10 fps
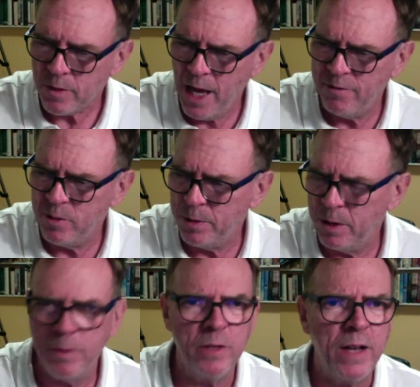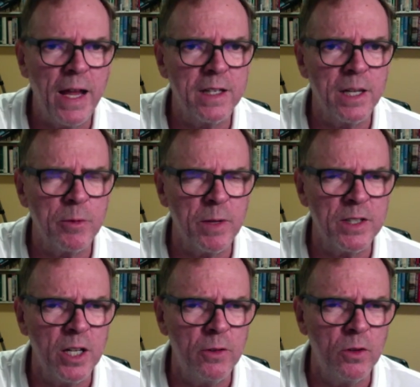Having been a bit of an academic
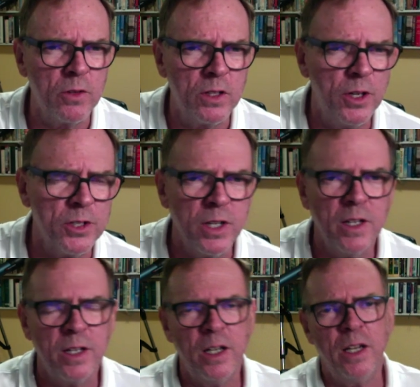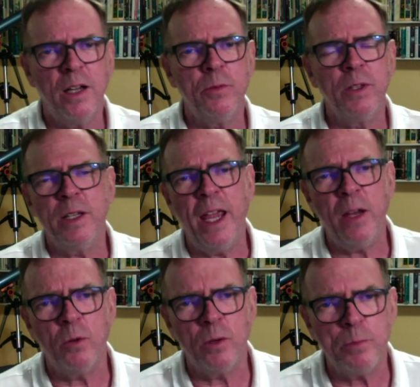myself over the years, I really
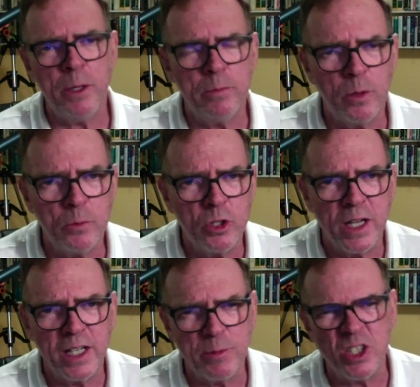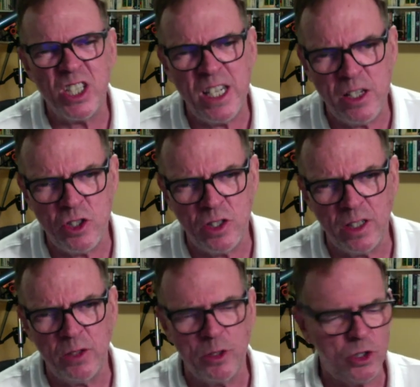hate what most academics teach in
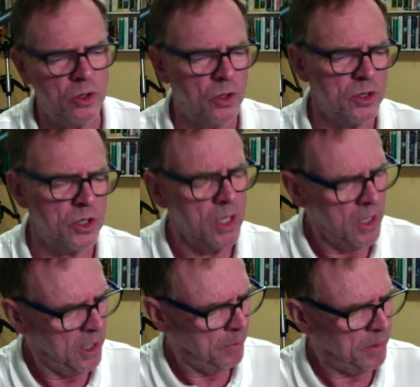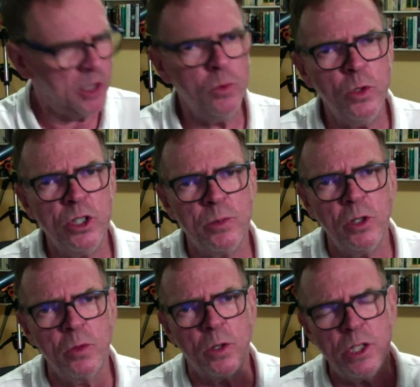literature courses. But there were some
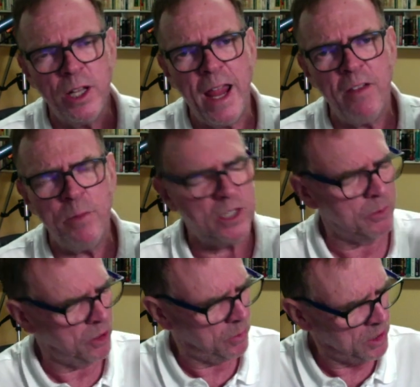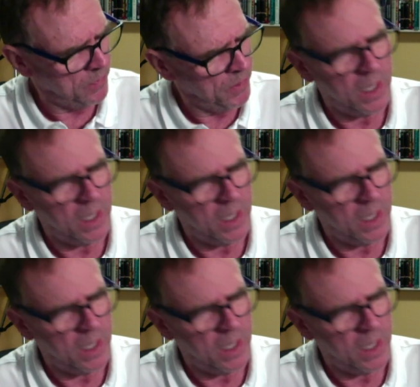good ones, and there have been some good ones.